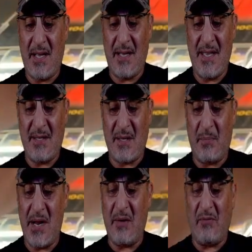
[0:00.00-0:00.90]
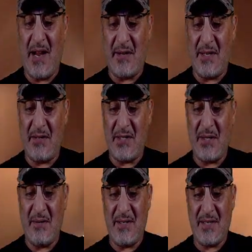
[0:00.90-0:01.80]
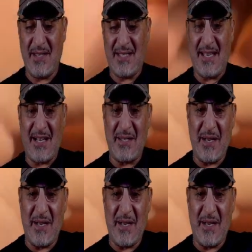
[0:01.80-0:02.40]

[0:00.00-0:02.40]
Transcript: think he's going to break a record here soon, so this is actually